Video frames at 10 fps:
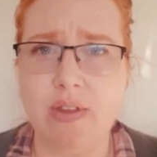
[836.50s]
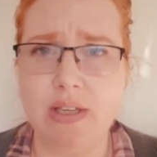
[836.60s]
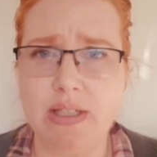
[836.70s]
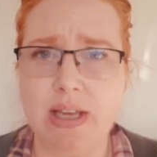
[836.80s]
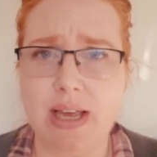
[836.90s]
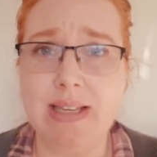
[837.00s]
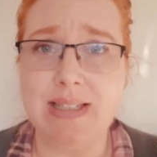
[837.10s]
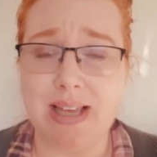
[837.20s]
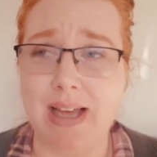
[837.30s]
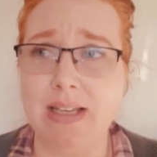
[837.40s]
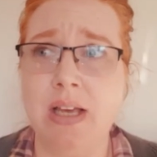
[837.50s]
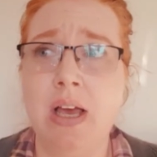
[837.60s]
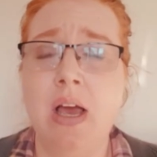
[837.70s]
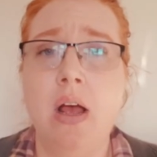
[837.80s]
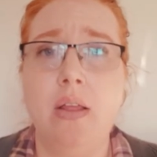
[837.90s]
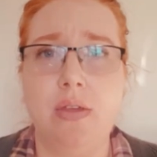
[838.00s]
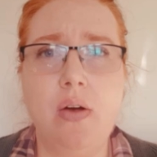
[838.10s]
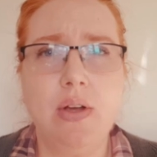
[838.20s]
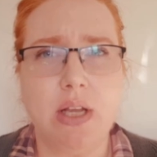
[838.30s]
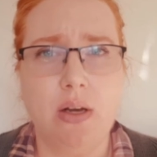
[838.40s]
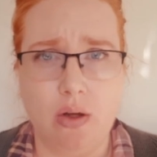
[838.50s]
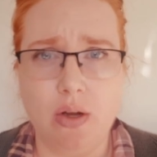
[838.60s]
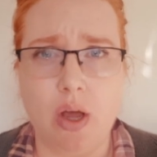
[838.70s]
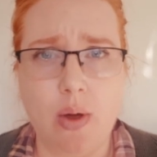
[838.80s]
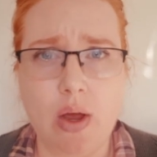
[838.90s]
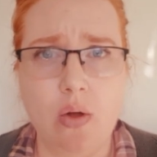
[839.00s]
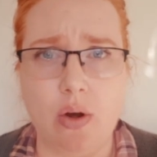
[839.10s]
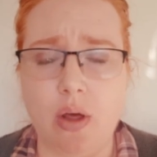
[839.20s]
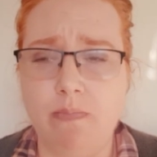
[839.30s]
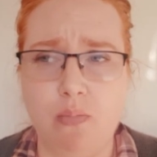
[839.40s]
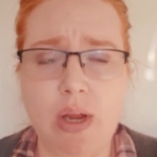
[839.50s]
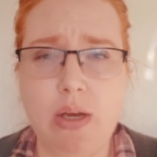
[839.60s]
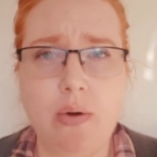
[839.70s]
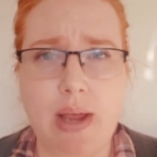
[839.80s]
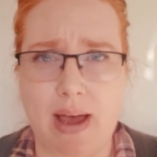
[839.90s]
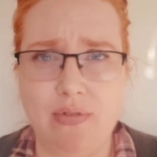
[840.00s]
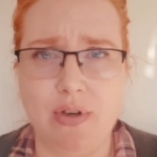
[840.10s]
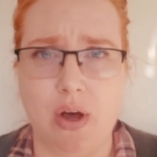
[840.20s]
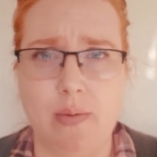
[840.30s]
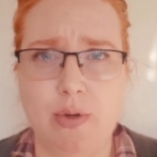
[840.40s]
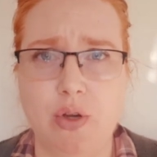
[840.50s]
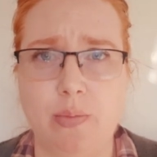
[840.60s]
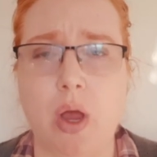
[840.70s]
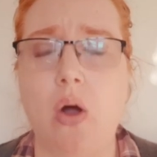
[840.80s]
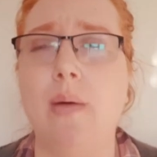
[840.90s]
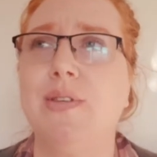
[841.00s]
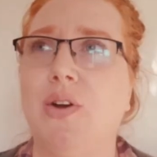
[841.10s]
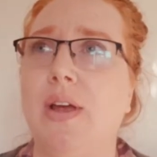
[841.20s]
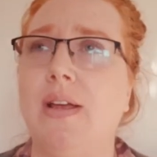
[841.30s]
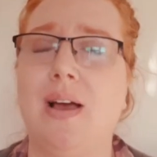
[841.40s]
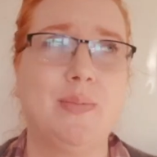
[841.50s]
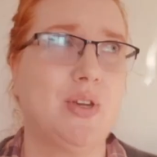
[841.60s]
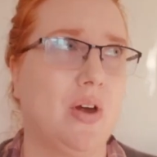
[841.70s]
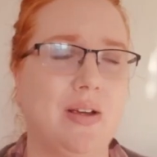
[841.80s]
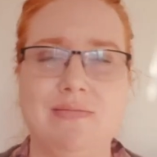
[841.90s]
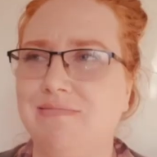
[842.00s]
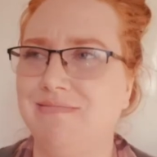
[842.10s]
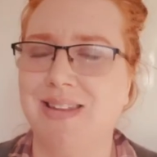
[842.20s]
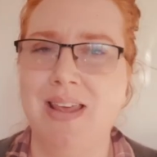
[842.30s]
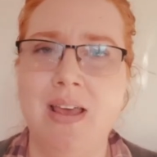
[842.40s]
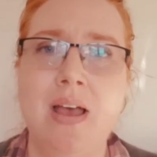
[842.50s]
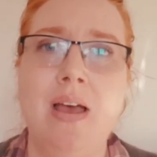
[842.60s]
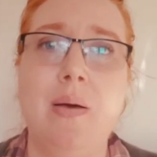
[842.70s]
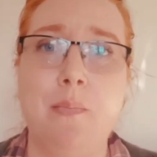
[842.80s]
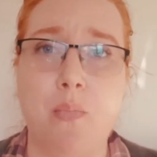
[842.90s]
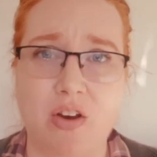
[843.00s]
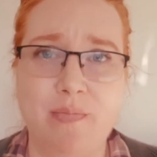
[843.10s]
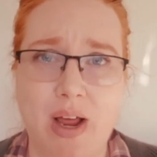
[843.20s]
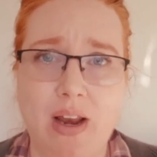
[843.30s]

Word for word: of this is that there is a lot going on. We don't have the time to stop and go, I'm sorry, I'm sorry. One of my